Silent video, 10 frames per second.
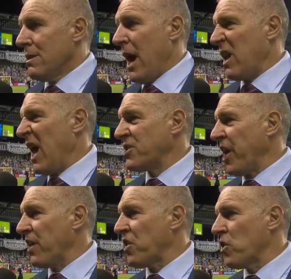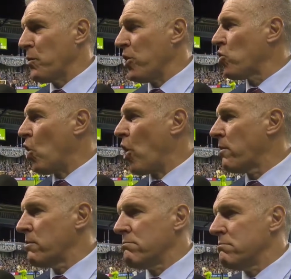Had a lot of chances. We didn't
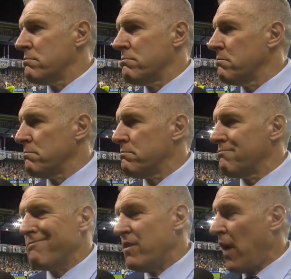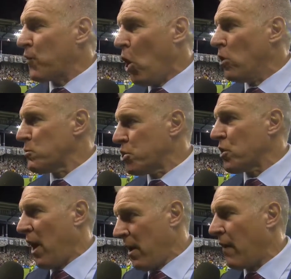score enough goals
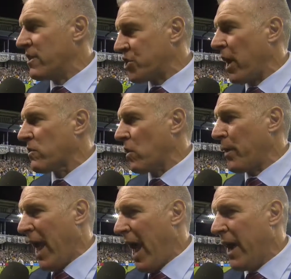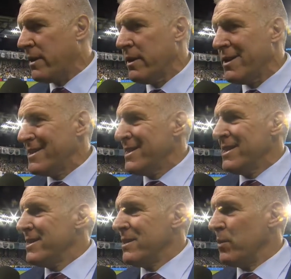from other chances that we had.
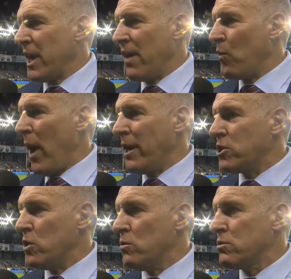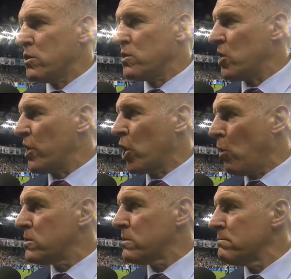And we gave away two silly
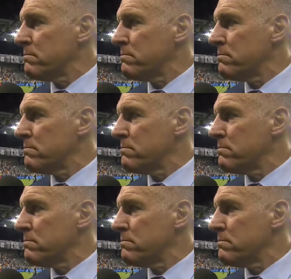goals.